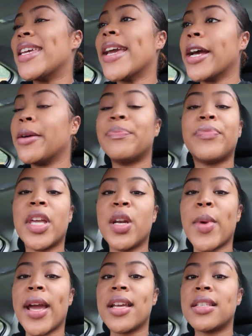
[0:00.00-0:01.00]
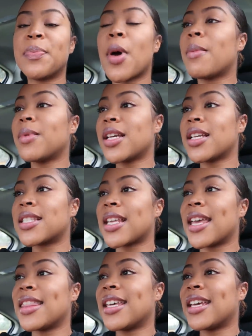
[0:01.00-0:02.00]
yeah anyways Publix
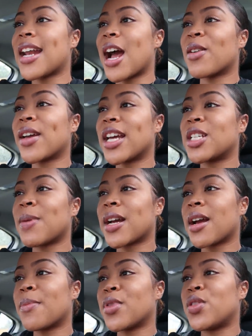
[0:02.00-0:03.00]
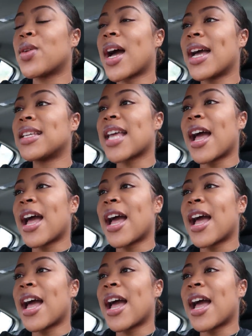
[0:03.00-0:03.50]
and then I'll catch back up with you guys